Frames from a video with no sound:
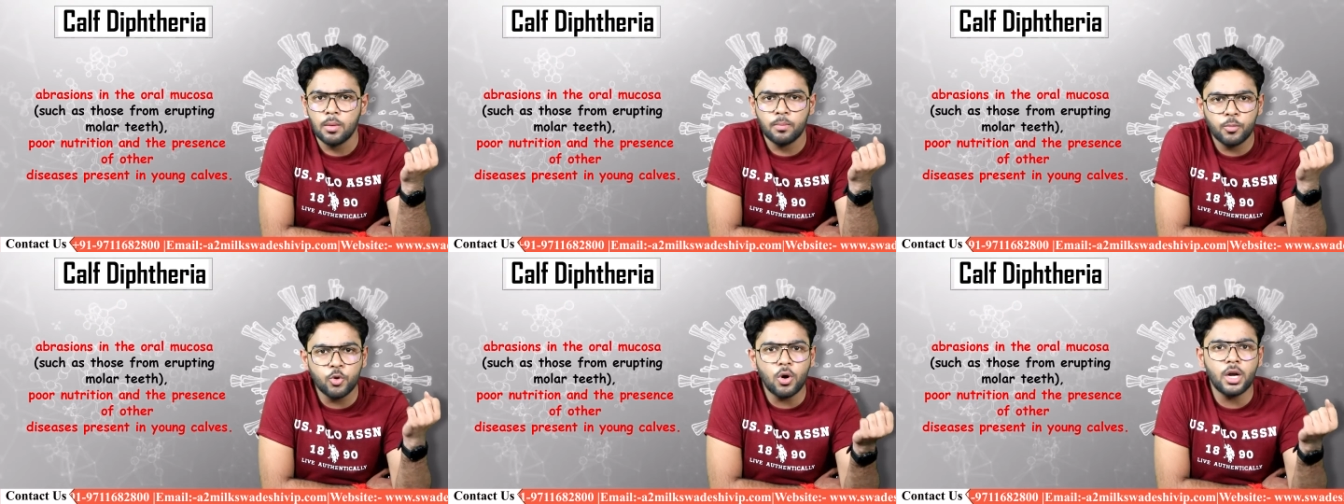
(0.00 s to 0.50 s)

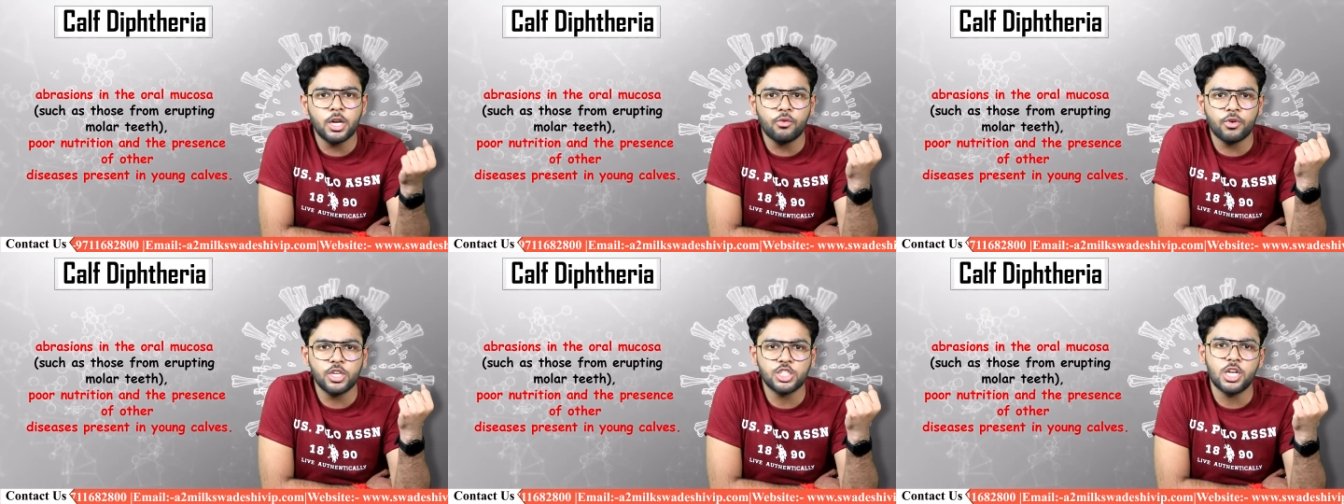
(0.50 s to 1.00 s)
poor
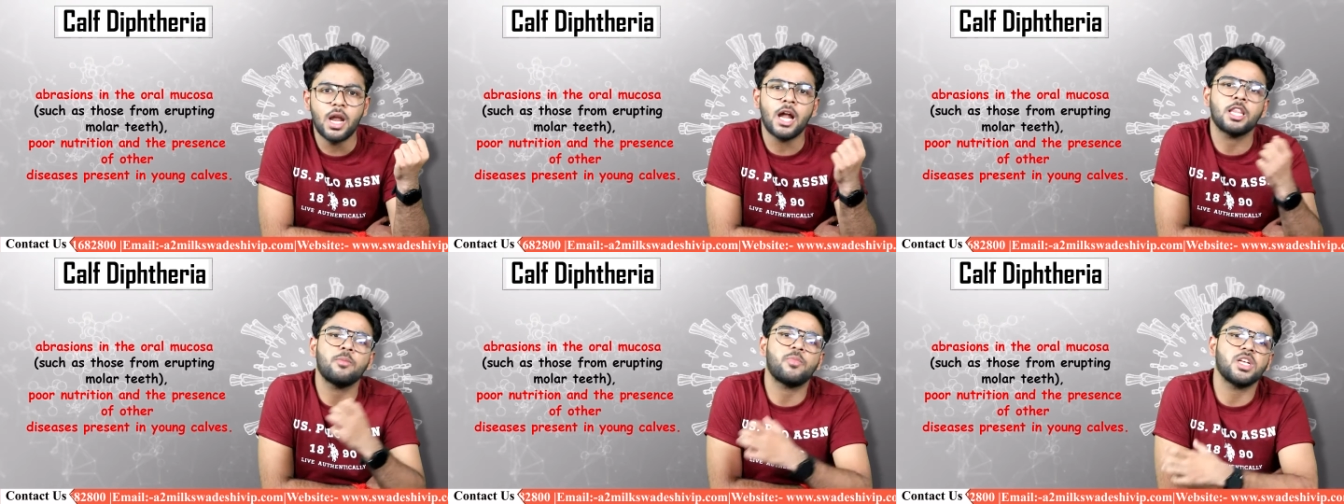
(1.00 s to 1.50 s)
nutrition
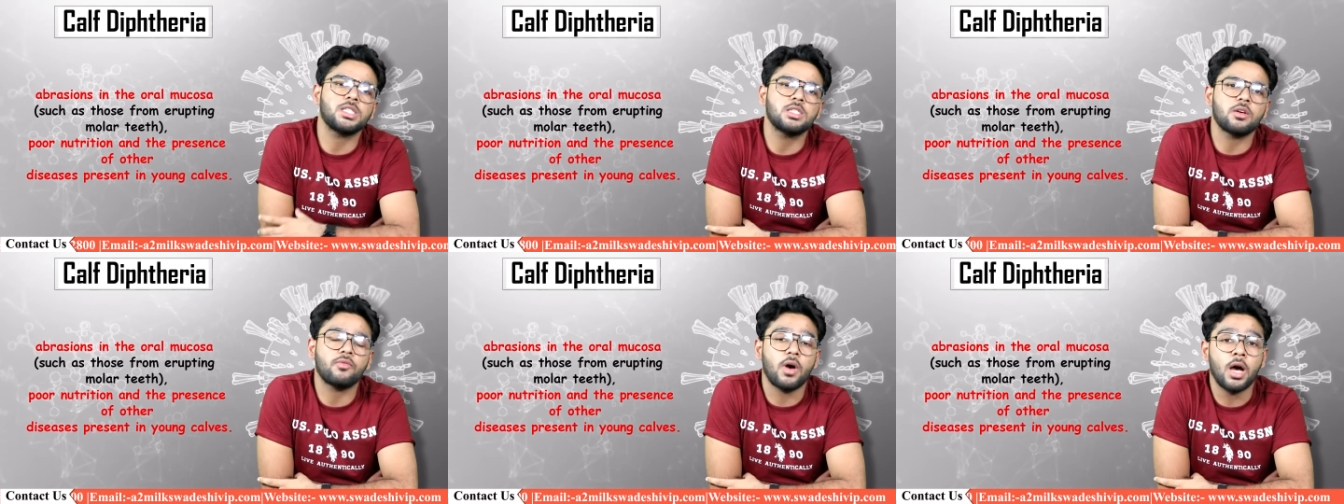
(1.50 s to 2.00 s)
and the presence
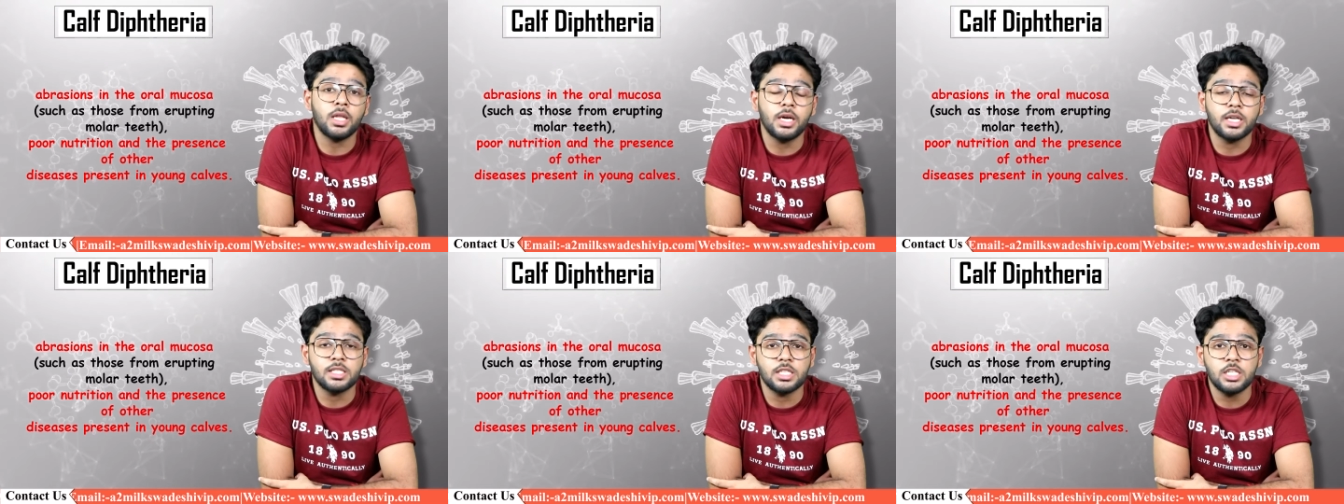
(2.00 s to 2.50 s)
of other
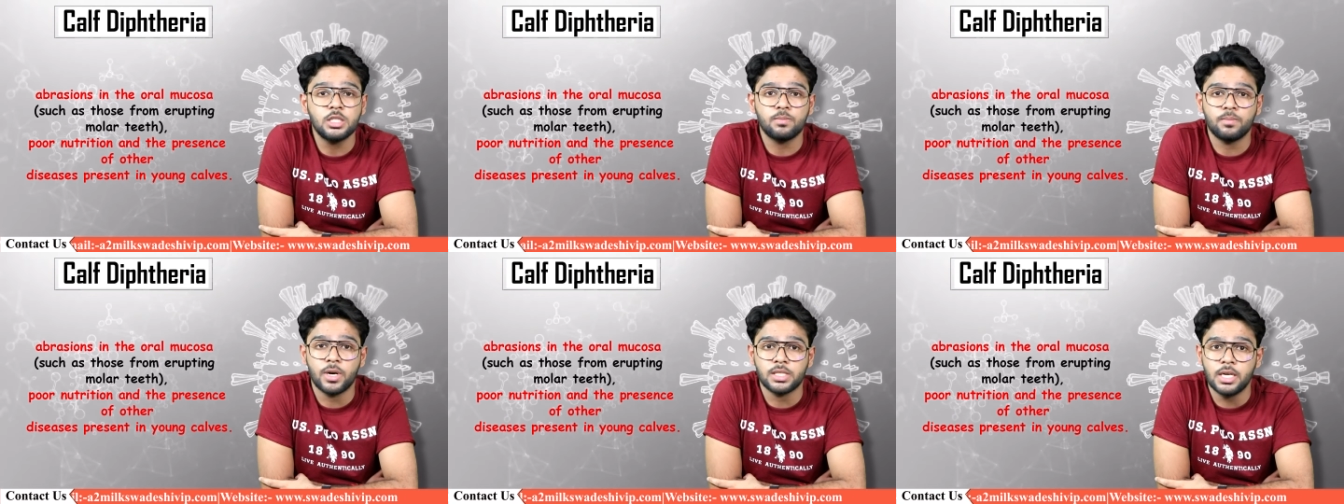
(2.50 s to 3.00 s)
disease
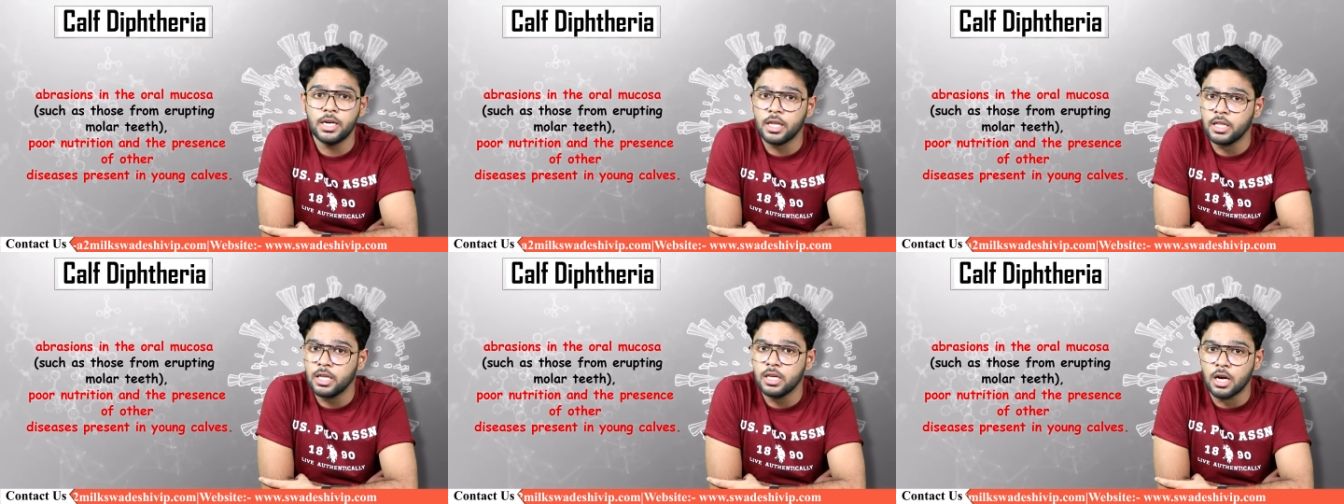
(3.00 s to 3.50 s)
present
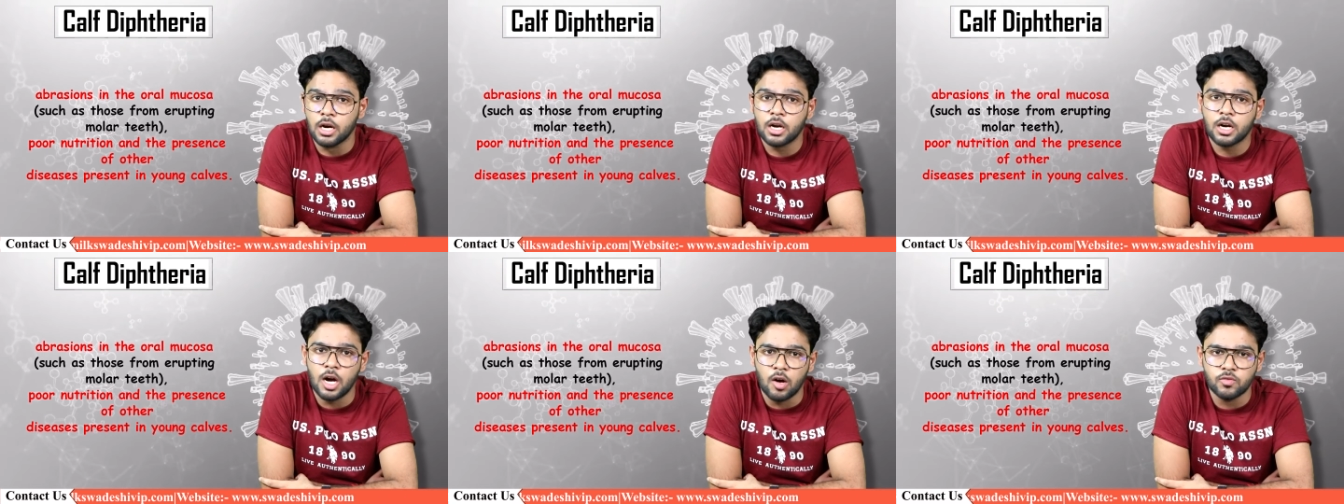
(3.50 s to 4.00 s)
in the younger
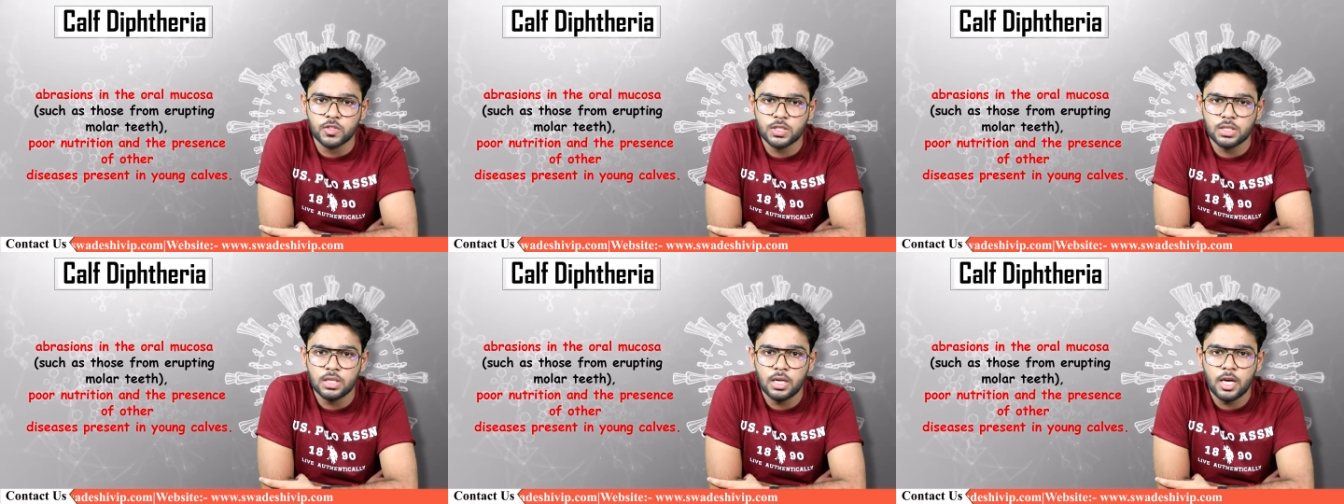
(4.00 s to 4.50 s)

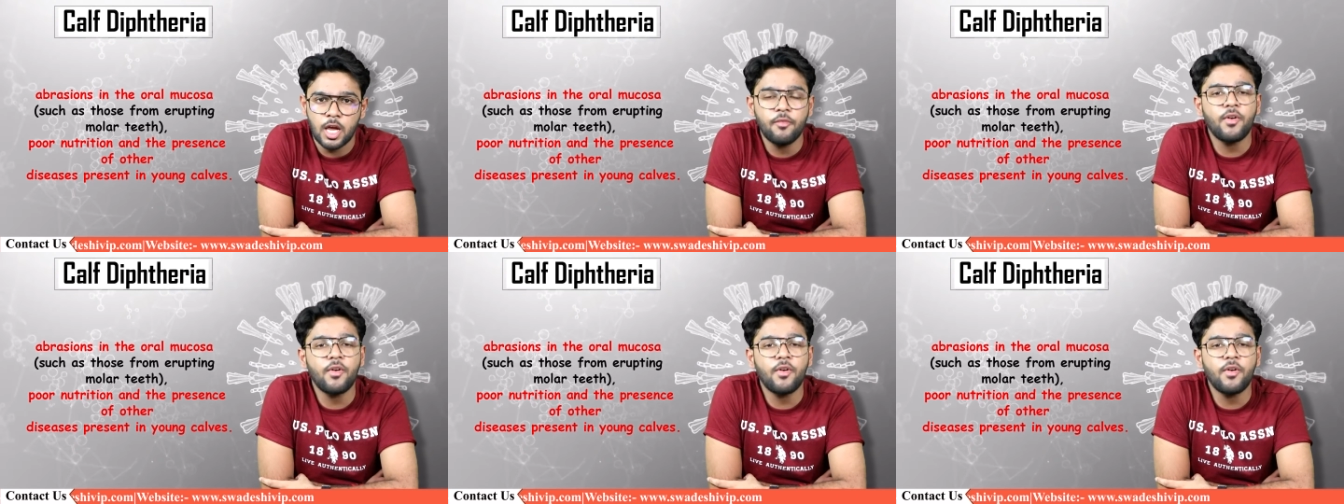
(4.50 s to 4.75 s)
calves.